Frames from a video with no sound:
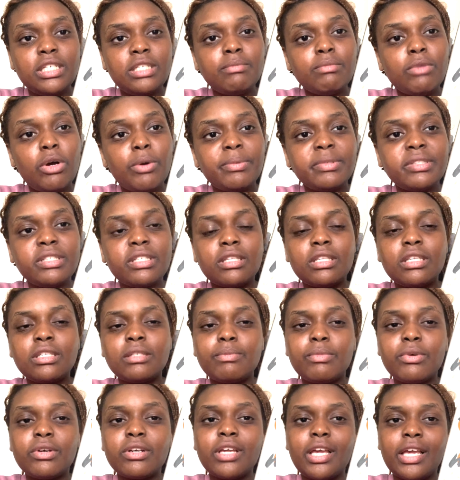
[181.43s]
moments in this
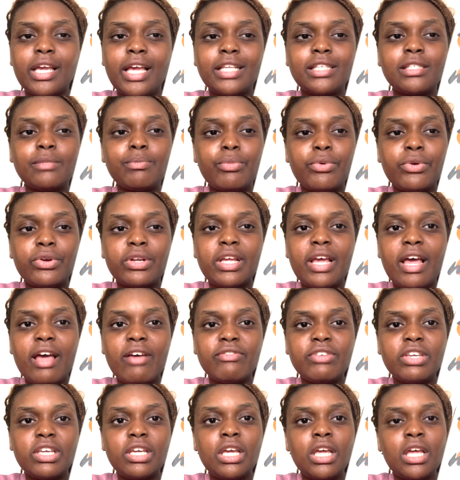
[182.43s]
book. It gets pretty
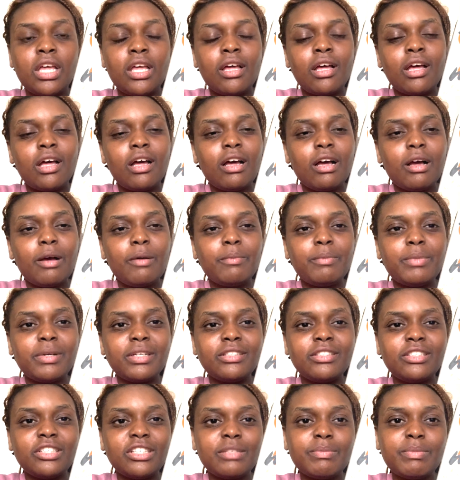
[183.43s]
heavy, but
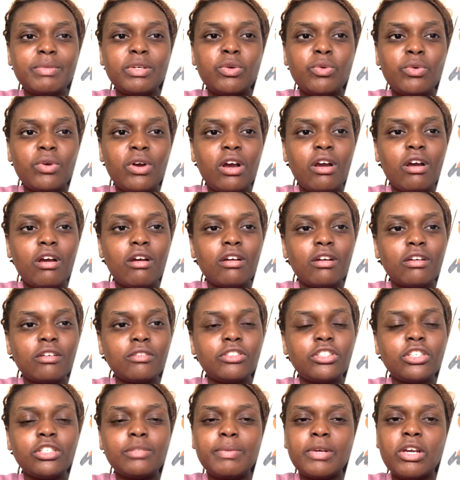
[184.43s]
just be
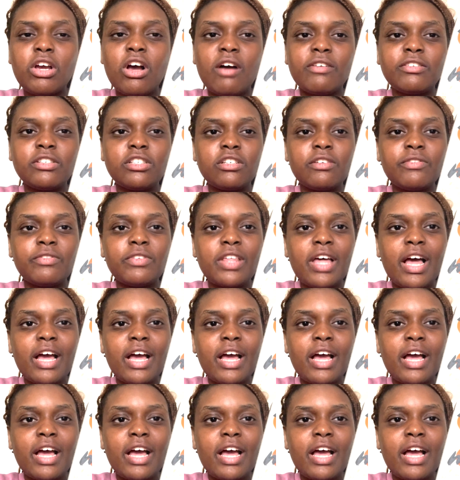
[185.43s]
cautious of that.